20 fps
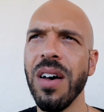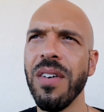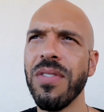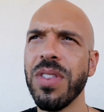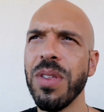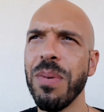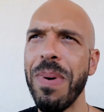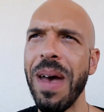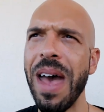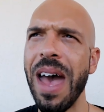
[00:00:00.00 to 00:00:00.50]

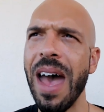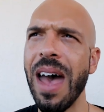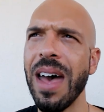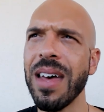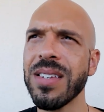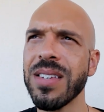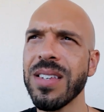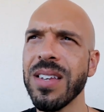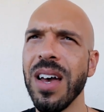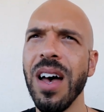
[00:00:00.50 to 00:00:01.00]
of the
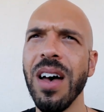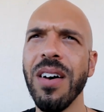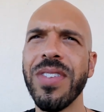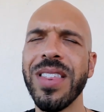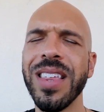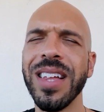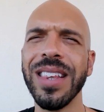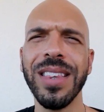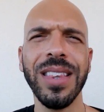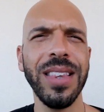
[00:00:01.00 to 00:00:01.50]
past,
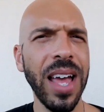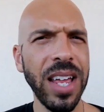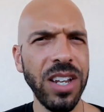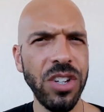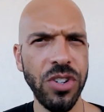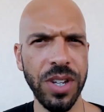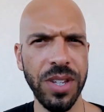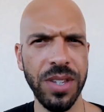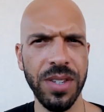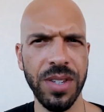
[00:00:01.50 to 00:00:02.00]
of the
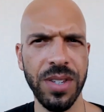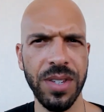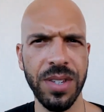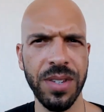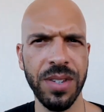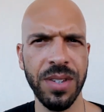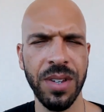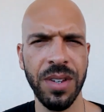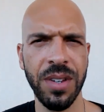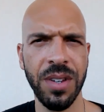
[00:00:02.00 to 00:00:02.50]

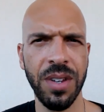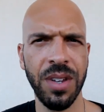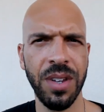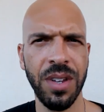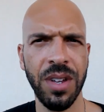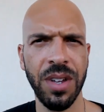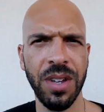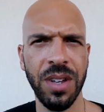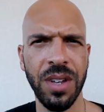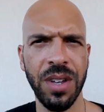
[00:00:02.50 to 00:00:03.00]
legends
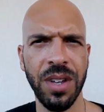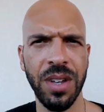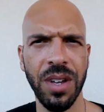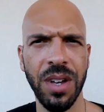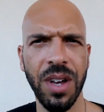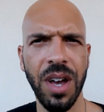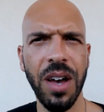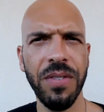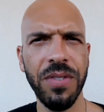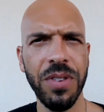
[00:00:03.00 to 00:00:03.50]

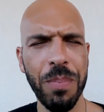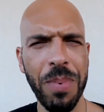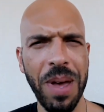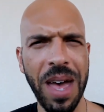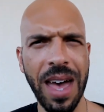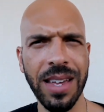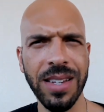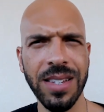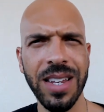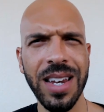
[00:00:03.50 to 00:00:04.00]
of the
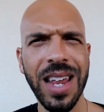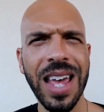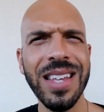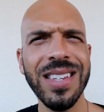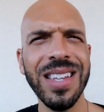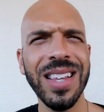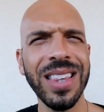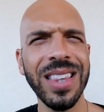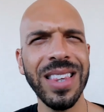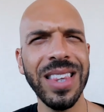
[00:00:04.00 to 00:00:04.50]
past. It
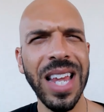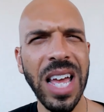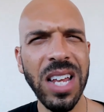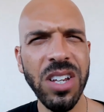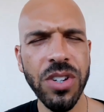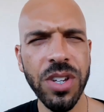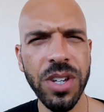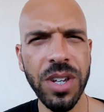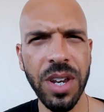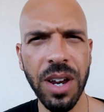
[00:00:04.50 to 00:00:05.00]
has a
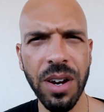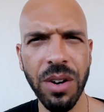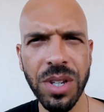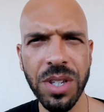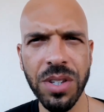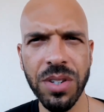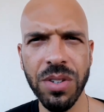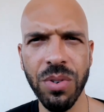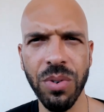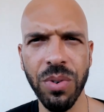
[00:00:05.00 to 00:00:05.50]

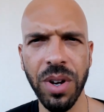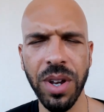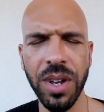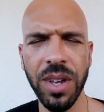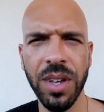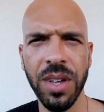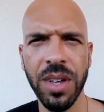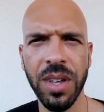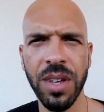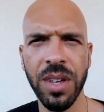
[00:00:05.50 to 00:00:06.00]
legendary story
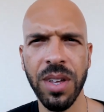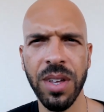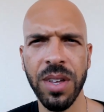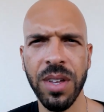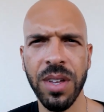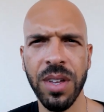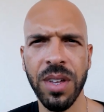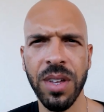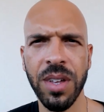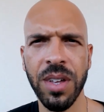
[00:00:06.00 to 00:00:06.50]

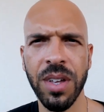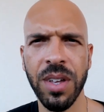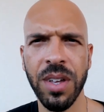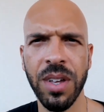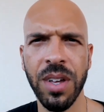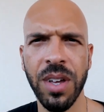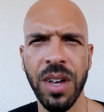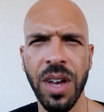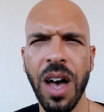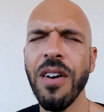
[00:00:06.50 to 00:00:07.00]

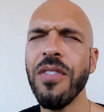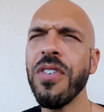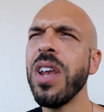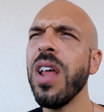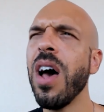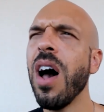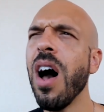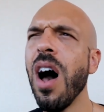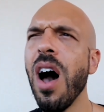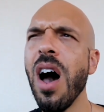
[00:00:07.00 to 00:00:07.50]
of
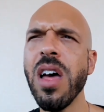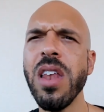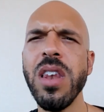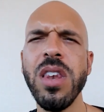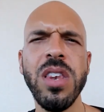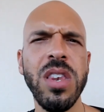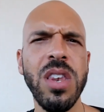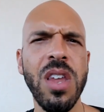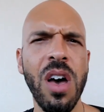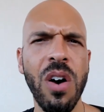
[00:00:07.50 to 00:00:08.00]
an
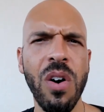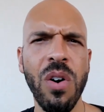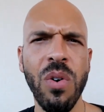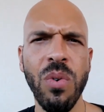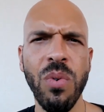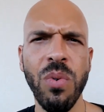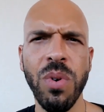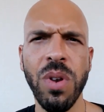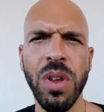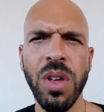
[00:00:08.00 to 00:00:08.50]

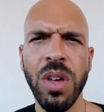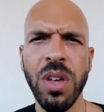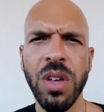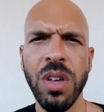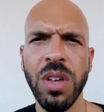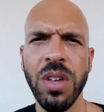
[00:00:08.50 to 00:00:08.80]
unknown